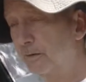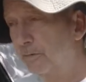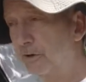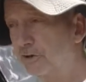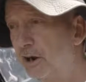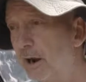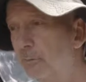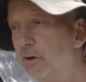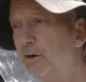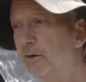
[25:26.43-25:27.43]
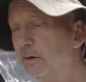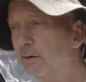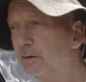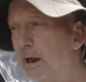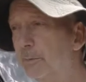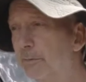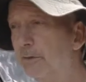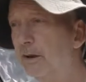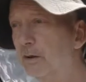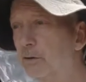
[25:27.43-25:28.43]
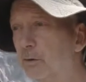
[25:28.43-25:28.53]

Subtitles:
first timer type of vehicle